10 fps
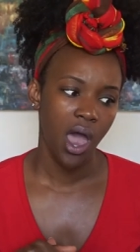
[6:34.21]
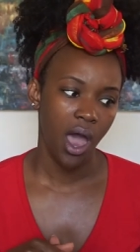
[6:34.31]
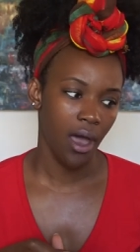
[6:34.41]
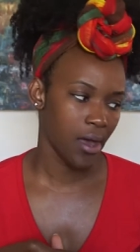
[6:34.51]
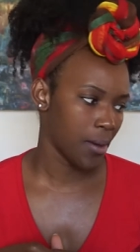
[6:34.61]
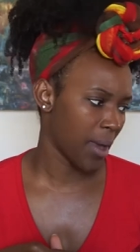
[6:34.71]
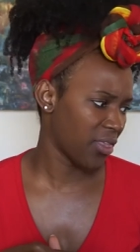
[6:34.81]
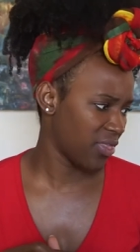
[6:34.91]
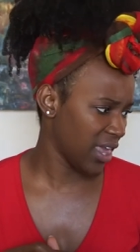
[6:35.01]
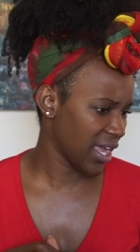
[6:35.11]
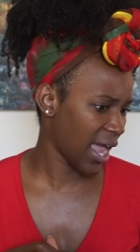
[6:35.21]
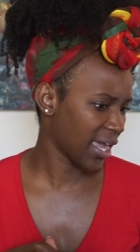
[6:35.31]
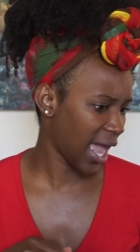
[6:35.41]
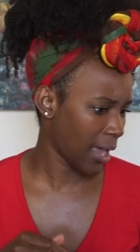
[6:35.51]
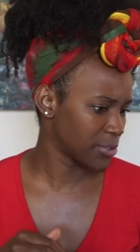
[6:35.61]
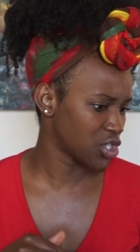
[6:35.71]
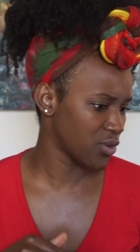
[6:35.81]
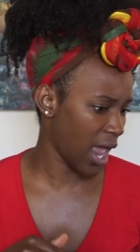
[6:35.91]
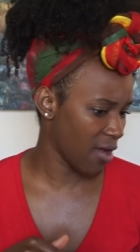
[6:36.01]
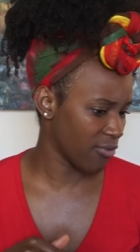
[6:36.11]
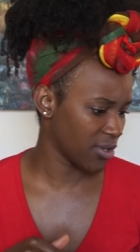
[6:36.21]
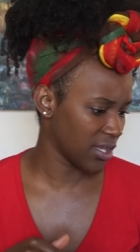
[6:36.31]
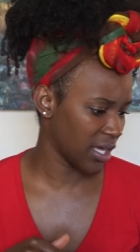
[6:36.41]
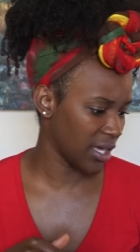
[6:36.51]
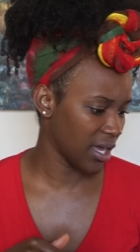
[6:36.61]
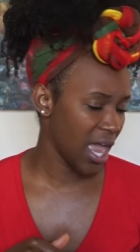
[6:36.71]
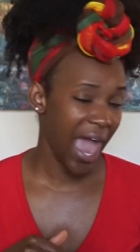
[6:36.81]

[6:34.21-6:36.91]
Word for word: Um, I think I captured everything.